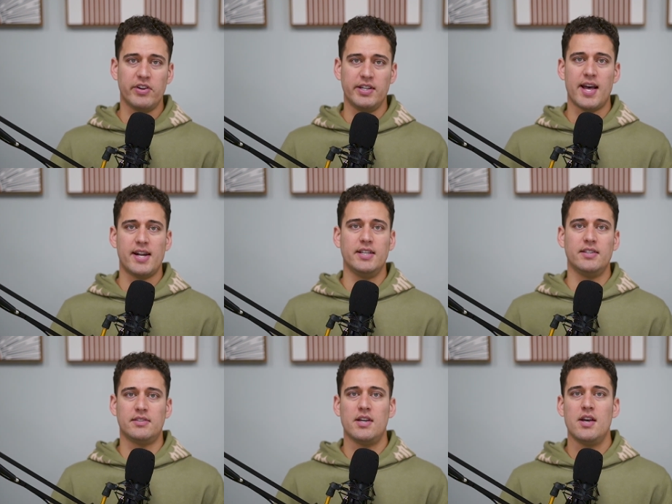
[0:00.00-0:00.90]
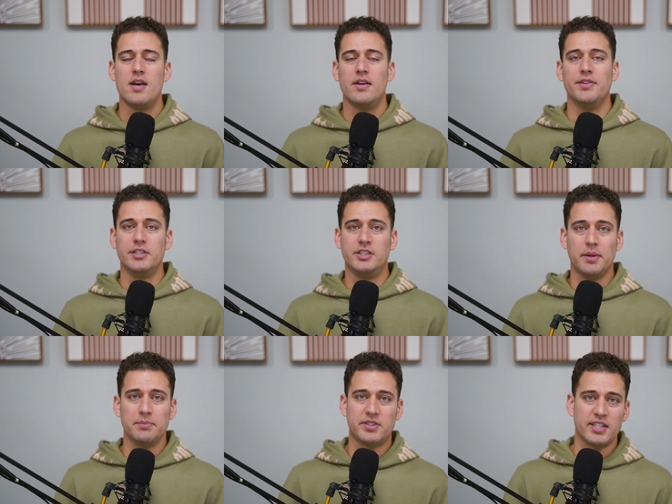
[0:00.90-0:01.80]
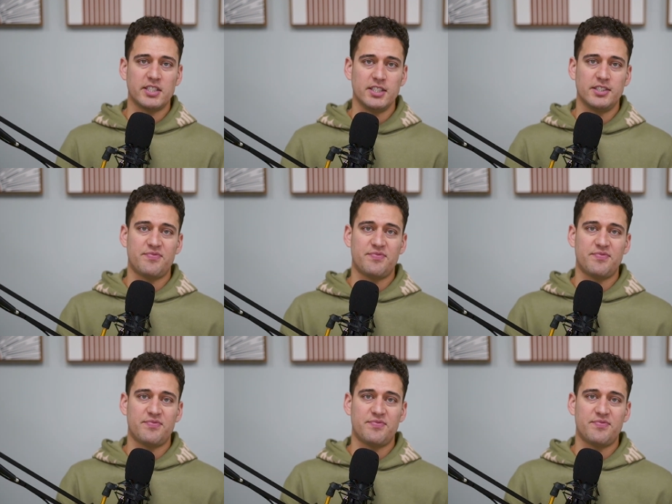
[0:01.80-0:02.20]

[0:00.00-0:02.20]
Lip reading: and that is the Gym Sessions